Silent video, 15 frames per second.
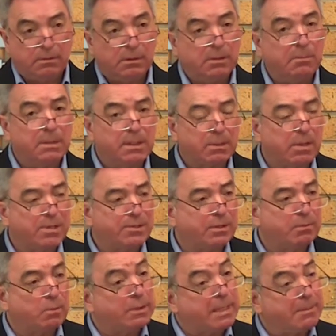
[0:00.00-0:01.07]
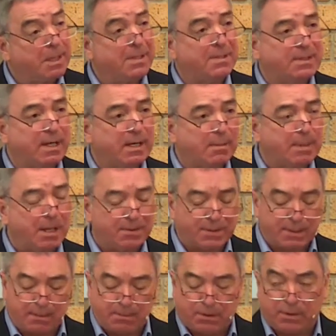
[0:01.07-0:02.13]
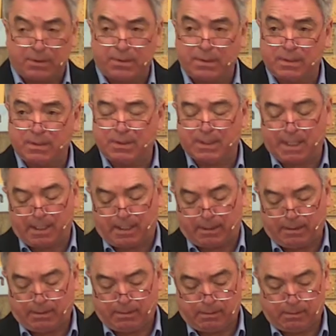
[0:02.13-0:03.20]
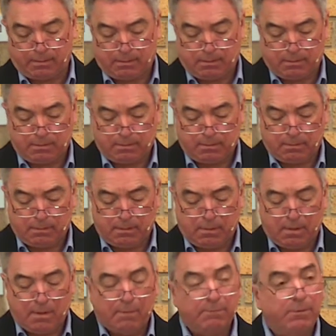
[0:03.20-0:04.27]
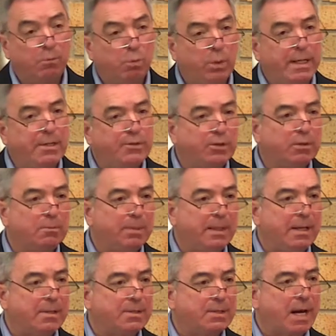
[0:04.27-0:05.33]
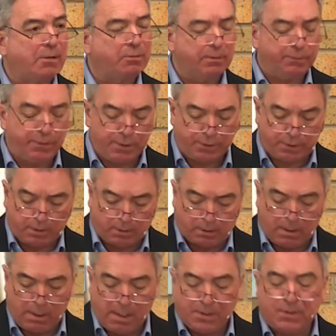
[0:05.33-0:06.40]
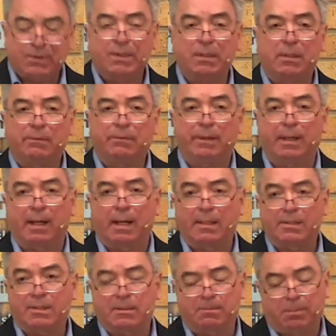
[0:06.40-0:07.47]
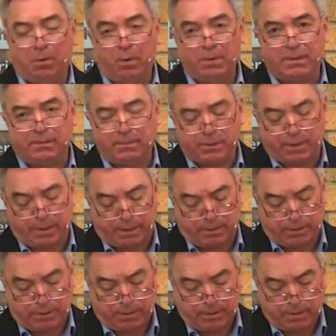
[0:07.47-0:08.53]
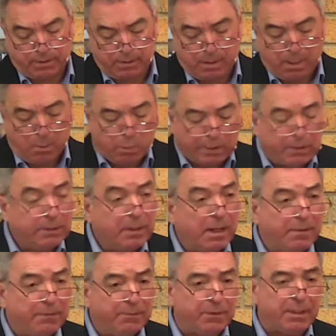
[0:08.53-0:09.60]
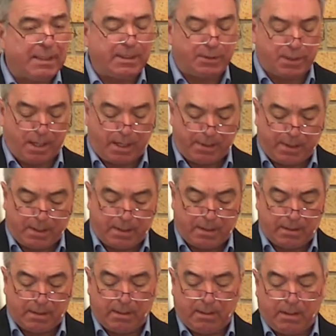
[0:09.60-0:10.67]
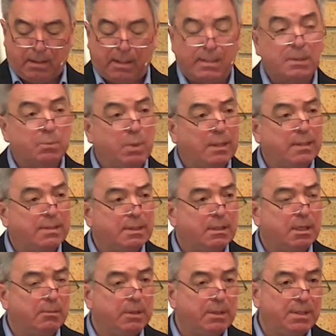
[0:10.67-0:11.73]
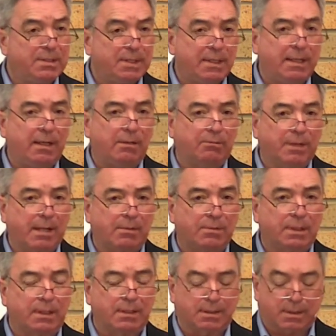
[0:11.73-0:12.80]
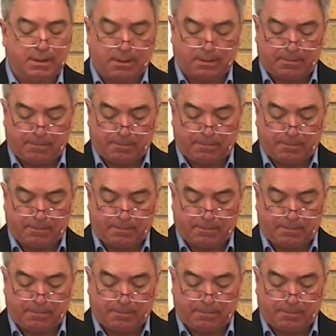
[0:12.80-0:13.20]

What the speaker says: You must question what he might say about some churches today. But we should be a sacrificial, serving, and supportive church with love for each other as well as the community around us.